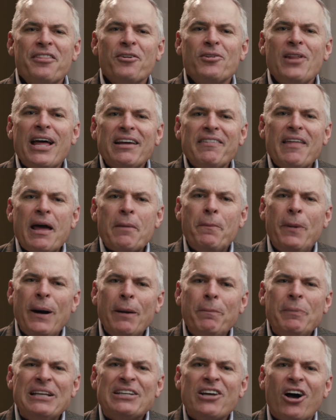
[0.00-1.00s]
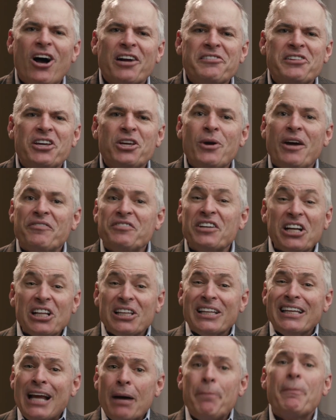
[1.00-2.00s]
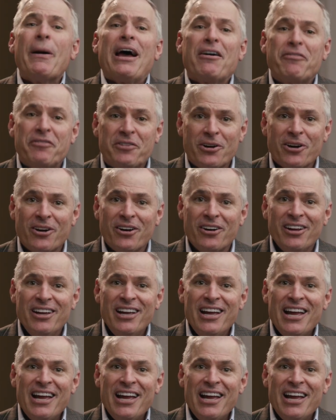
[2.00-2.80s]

They're like that puppy dog that you have to clean up after.